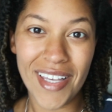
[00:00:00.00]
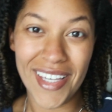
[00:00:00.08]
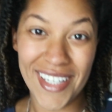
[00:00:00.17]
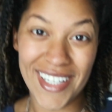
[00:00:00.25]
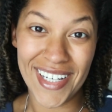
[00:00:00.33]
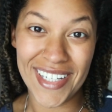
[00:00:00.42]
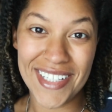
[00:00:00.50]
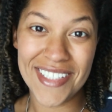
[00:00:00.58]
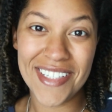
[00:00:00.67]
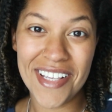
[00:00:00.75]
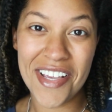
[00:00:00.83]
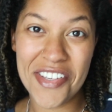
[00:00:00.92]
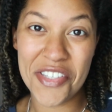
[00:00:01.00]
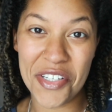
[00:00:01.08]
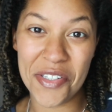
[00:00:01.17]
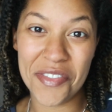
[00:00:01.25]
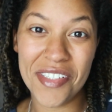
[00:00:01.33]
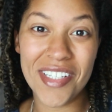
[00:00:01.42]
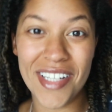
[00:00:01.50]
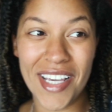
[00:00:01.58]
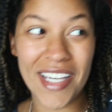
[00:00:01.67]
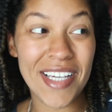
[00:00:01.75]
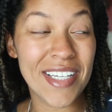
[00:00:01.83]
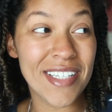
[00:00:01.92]
Hey guys, so
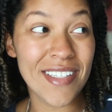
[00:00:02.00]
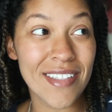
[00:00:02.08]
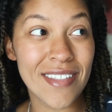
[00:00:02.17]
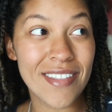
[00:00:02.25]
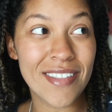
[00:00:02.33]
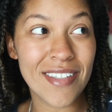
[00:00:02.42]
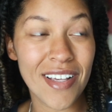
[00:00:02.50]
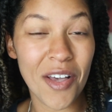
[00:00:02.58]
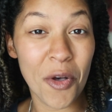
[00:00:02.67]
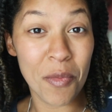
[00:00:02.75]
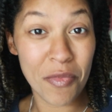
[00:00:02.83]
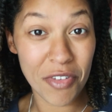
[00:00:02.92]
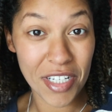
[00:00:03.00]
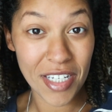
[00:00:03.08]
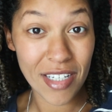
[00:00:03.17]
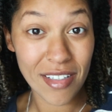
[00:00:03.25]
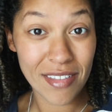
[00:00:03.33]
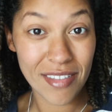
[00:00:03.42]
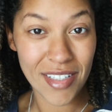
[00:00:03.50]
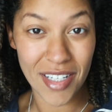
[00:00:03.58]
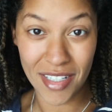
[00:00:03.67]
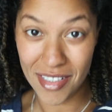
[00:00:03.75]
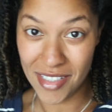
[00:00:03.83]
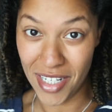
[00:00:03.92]
today is hopefully
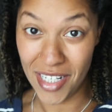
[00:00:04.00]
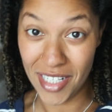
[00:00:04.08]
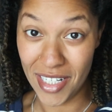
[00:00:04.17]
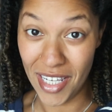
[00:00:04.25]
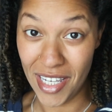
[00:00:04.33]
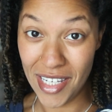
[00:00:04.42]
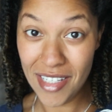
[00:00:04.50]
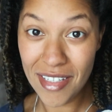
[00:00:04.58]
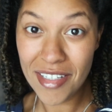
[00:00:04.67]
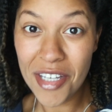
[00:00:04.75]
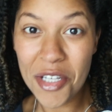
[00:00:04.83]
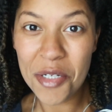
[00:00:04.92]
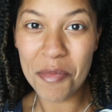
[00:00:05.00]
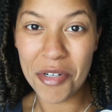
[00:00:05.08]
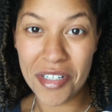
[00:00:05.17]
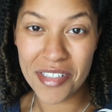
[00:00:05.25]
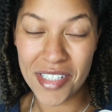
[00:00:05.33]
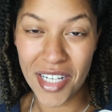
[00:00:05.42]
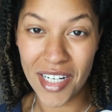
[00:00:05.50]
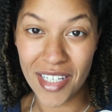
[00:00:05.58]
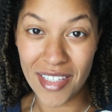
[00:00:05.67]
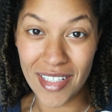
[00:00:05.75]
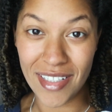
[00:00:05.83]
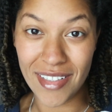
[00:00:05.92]
an exciting day, more
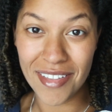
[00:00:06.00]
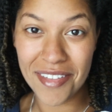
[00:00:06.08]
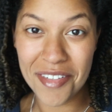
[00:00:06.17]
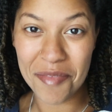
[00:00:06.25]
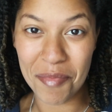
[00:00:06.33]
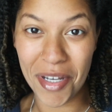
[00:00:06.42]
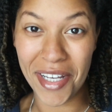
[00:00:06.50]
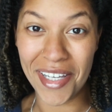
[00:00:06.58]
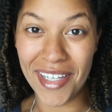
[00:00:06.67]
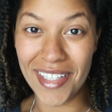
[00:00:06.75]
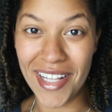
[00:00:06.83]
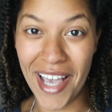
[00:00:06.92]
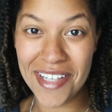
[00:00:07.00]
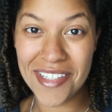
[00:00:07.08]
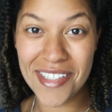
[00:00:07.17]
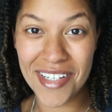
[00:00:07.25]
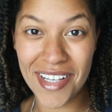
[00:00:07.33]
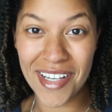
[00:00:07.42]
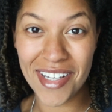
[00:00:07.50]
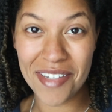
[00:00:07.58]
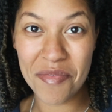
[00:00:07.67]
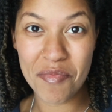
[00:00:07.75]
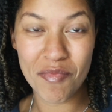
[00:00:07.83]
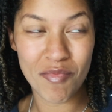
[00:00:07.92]
exciting than my last,
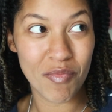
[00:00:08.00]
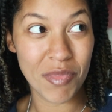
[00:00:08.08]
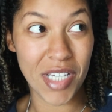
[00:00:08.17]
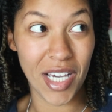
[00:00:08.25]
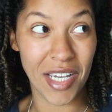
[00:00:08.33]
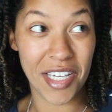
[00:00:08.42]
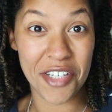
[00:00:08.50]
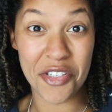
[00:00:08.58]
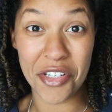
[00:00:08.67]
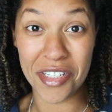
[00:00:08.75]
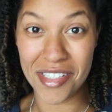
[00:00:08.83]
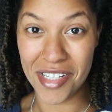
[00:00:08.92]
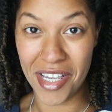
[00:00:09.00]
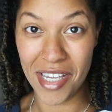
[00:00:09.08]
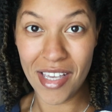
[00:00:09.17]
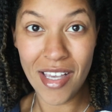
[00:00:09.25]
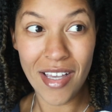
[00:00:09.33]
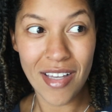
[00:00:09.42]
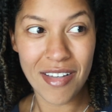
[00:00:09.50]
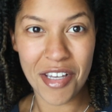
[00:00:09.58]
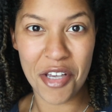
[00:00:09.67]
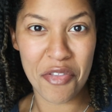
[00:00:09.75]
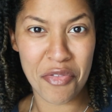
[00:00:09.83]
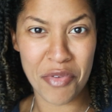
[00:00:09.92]
I guess you can say
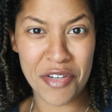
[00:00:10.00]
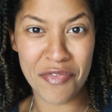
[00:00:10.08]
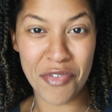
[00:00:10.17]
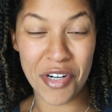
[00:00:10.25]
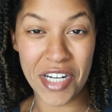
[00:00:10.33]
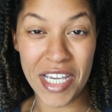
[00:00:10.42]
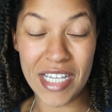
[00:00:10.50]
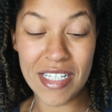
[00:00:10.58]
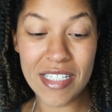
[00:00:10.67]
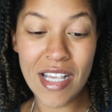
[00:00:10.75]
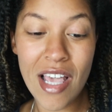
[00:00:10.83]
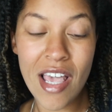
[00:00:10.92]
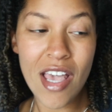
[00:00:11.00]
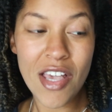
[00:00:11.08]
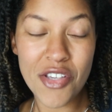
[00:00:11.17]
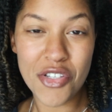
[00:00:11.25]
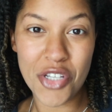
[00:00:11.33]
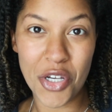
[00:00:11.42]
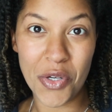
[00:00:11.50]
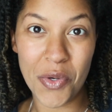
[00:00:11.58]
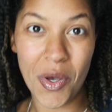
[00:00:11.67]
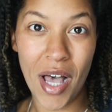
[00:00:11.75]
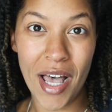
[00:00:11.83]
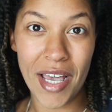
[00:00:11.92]
3 to 4 days.
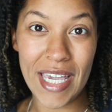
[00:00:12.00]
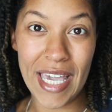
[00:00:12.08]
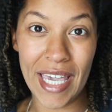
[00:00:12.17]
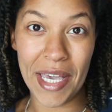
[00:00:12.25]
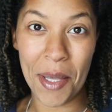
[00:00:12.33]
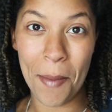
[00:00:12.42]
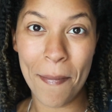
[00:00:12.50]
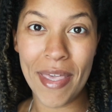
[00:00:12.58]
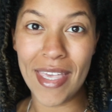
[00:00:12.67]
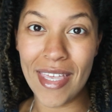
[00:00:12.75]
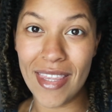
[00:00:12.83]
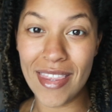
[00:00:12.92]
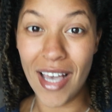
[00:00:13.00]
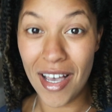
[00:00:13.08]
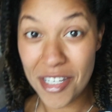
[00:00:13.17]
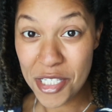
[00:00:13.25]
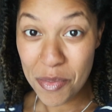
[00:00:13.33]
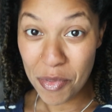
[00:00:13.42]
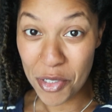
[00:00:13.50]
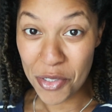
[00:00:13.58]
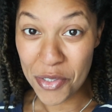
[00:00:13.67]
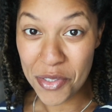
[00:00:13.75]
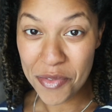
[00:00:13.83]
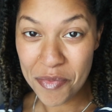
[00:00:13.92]
So I am in the
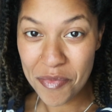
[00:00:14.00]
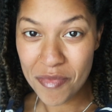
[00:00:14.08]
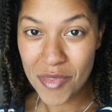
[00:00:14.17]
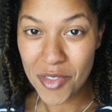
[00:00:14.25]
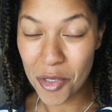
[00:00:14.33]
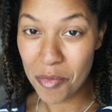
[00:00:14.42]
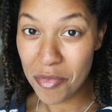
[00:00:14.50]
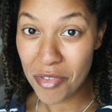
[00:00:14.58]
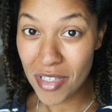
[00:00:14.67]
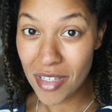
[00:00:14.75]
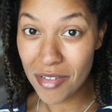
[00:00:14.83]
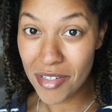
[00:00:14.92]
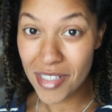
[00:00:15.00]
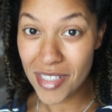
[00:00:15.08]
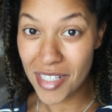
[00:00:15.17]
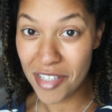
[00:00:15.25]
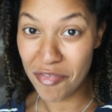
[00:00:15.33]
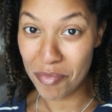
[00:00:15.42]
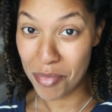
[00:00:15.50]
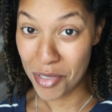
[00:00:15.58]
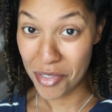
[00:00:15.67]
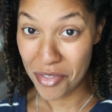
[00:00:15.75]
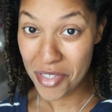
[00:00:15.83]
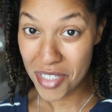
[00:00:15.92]
hospital, hopefully going to give
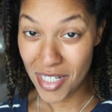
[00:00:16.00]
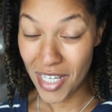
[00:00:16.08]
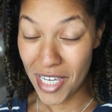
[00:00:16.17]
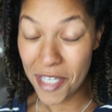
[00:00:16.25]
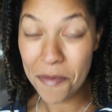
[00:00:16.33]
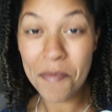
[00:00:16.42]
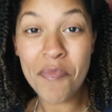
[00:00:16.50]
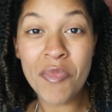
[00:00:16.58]
birth today.